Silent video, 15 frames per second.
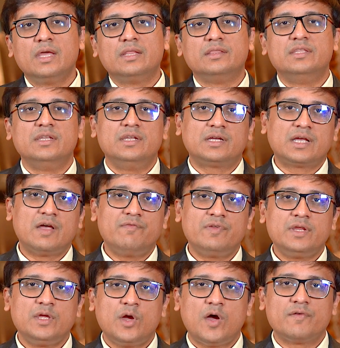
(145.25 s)
The
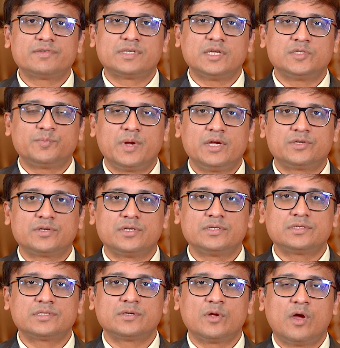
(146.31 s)
recovery of such
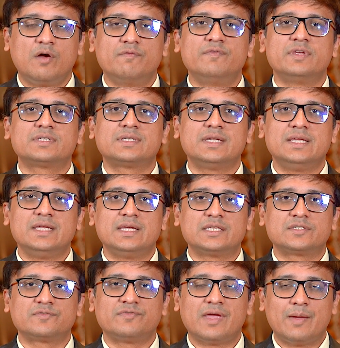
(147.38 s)
patients obviously
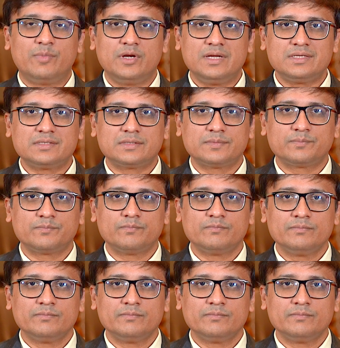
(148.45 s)
is fabulous.